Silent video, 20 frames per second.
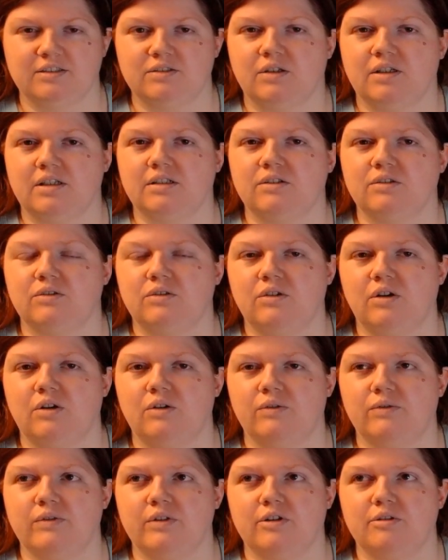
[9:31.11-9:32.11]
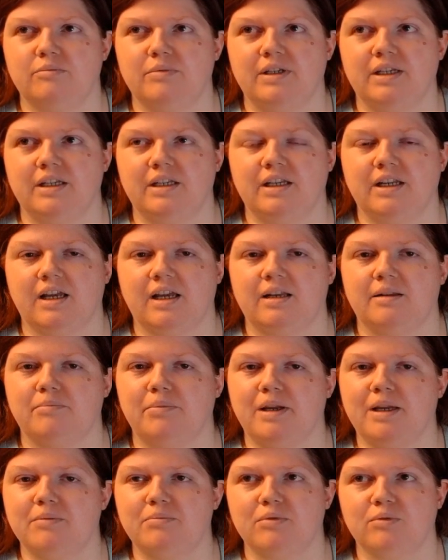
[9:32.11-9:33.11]
so I don't know if there'd be any kind of
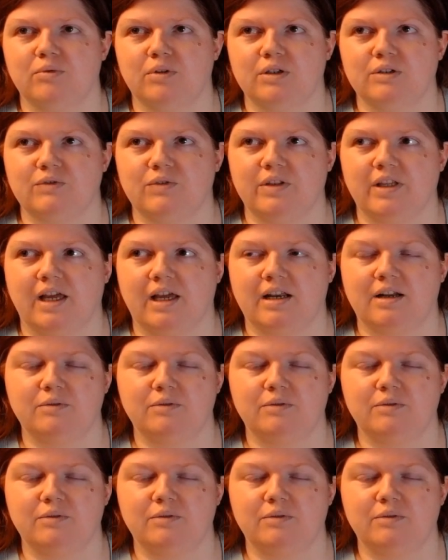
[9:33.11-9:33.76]
paperwork for that.